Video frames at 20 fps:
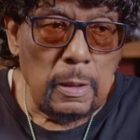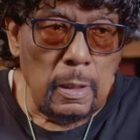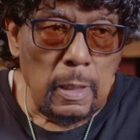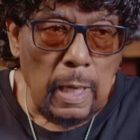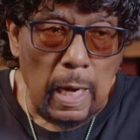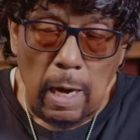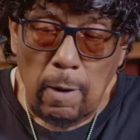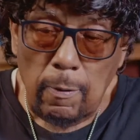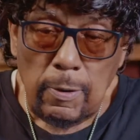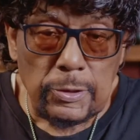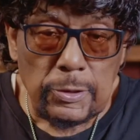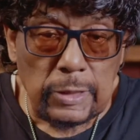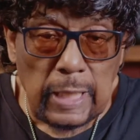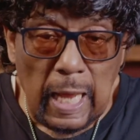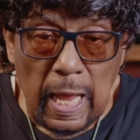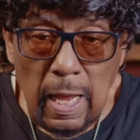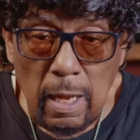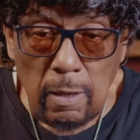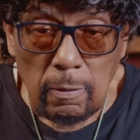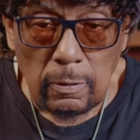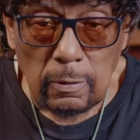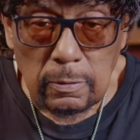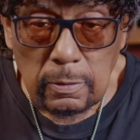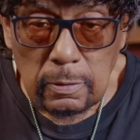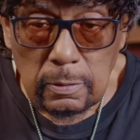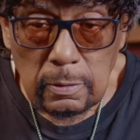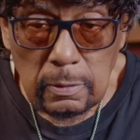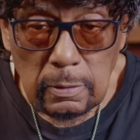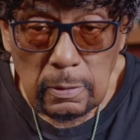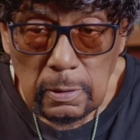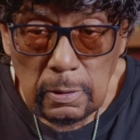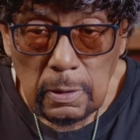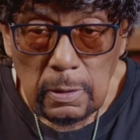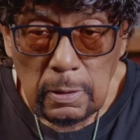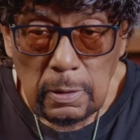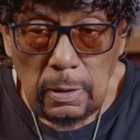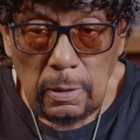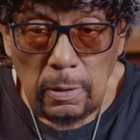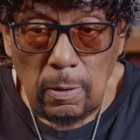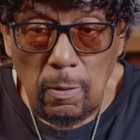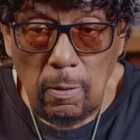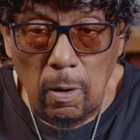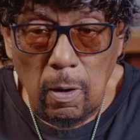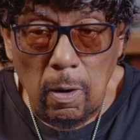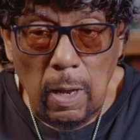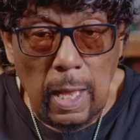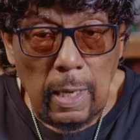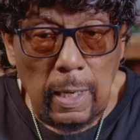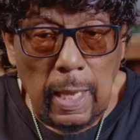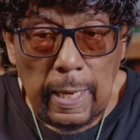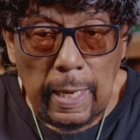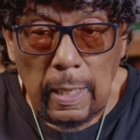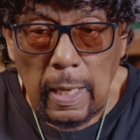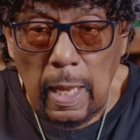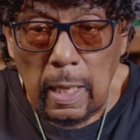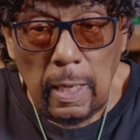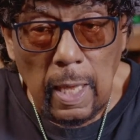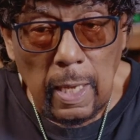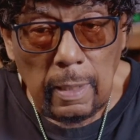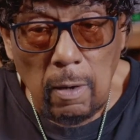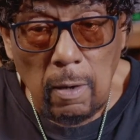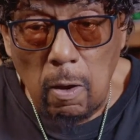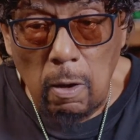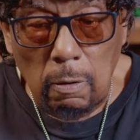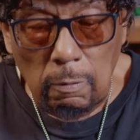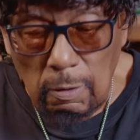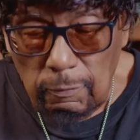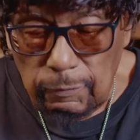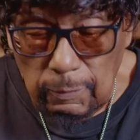Harry Styles. I like all of